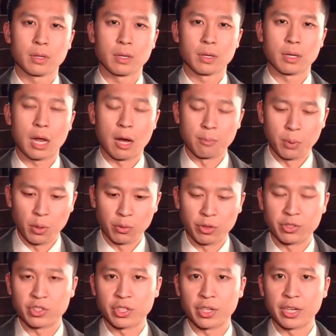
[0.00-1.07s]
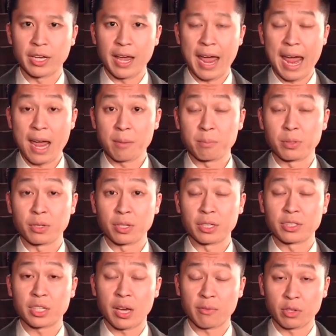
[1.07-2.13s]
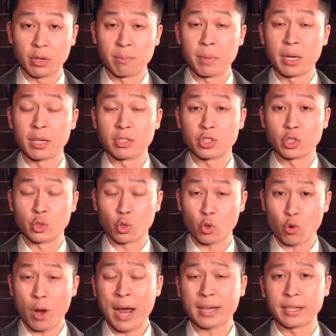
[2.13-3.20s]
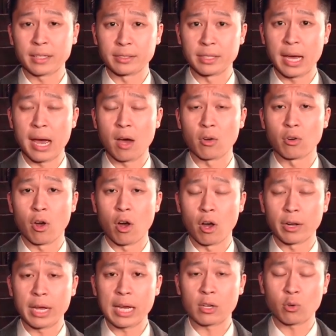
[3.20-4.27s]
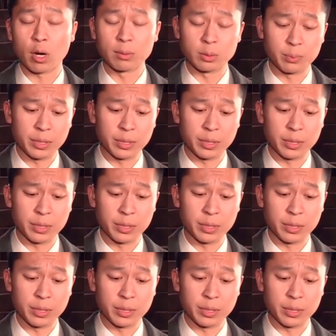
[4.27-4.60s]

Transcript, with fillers: Now, both the city and police have committed to cracking down on hate crimes,